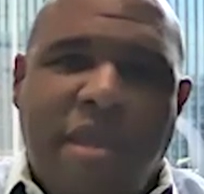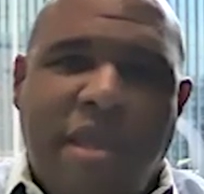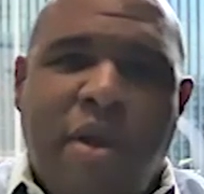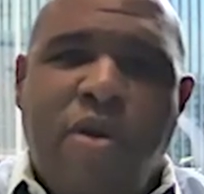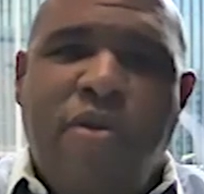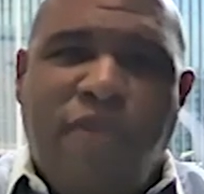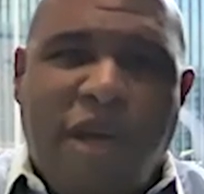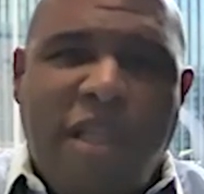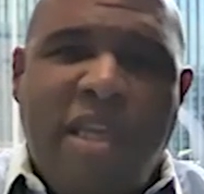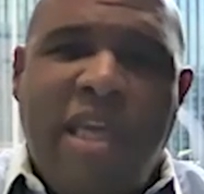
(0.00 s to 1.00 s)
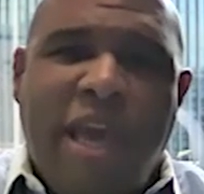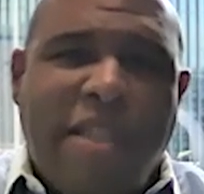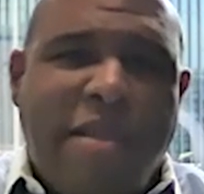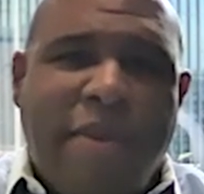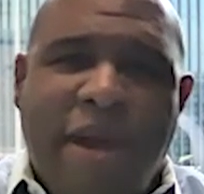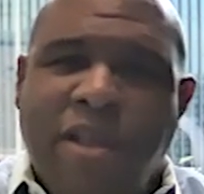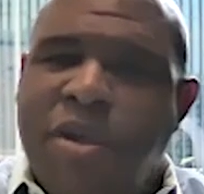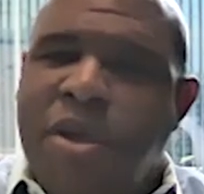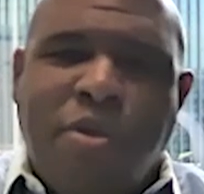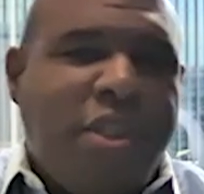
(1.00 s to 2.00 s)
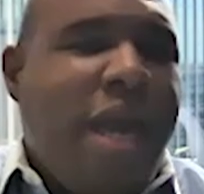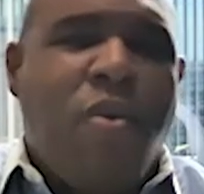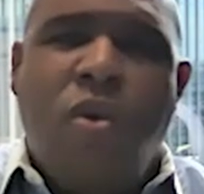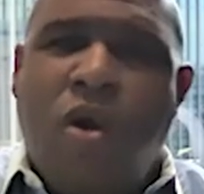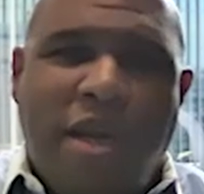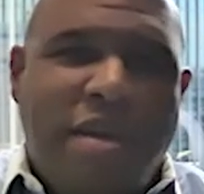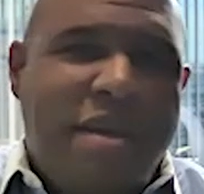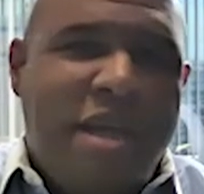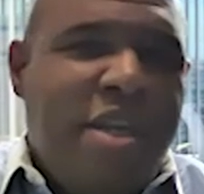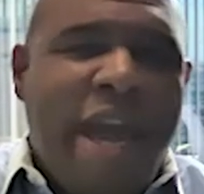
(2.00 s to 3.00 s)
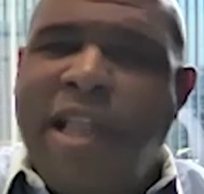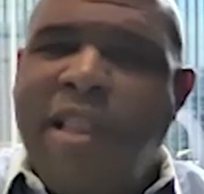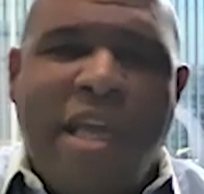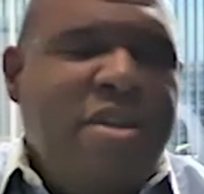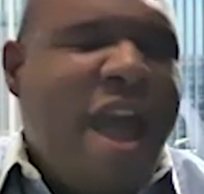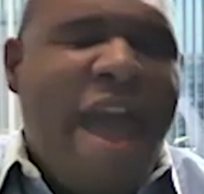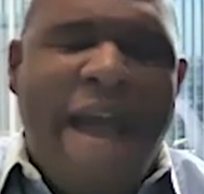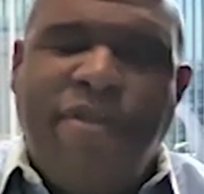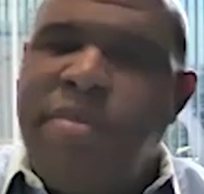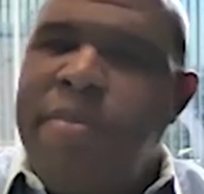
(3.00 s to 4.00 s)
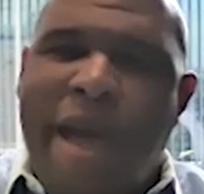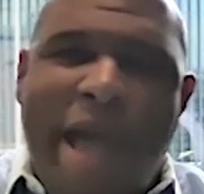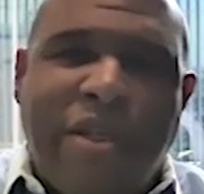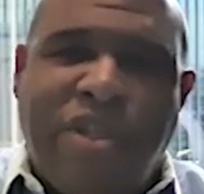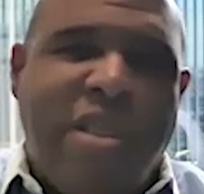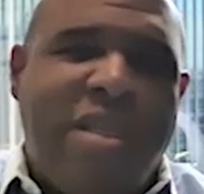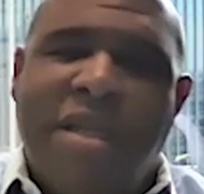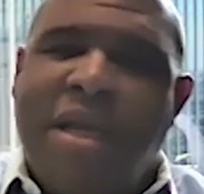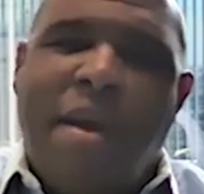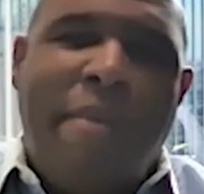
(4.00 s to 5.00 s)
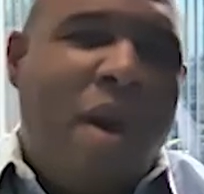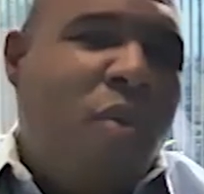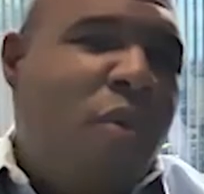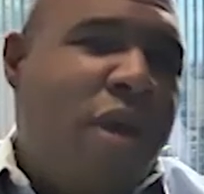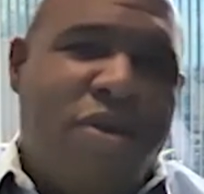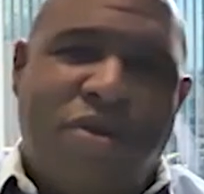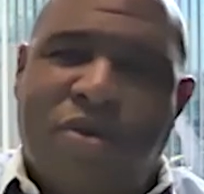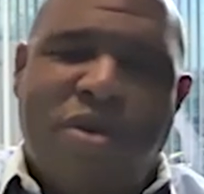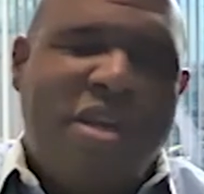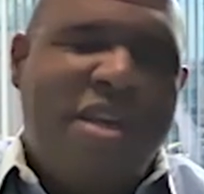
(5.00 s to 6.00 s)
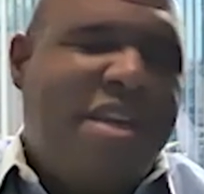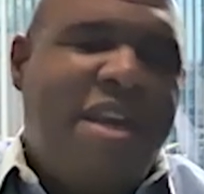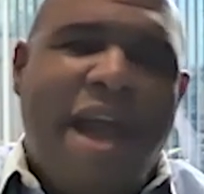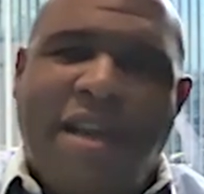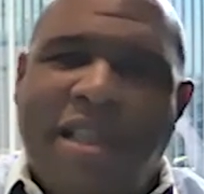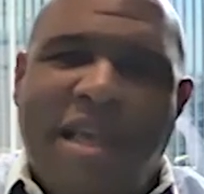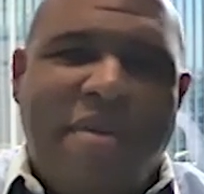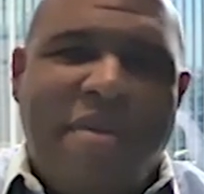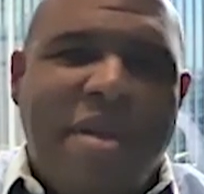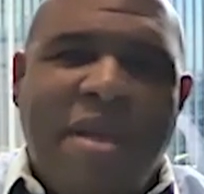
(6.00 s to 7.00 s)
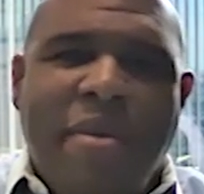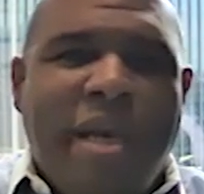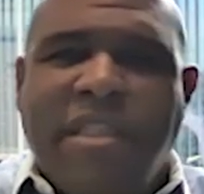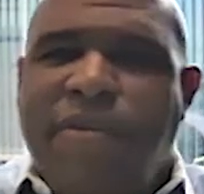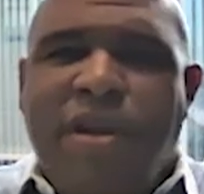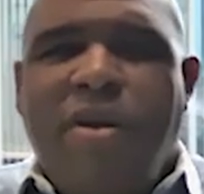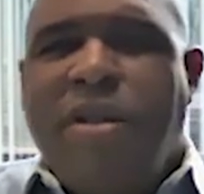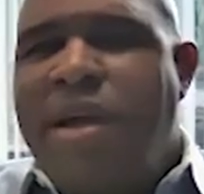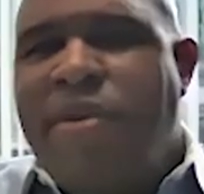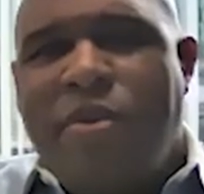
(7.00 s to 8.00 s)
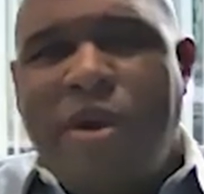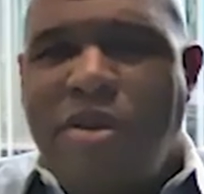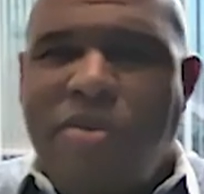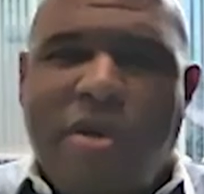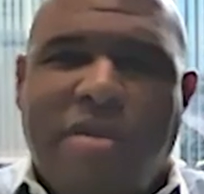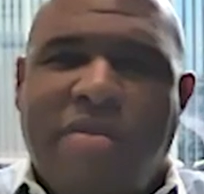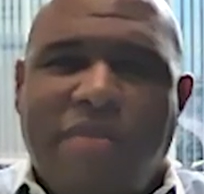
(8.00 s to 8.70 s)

You know, you're feeling the aches and pains, but you got to want it, and you got to and you have to be passionate about what you're doing. You got to love it because if you don't love it, what are you doing?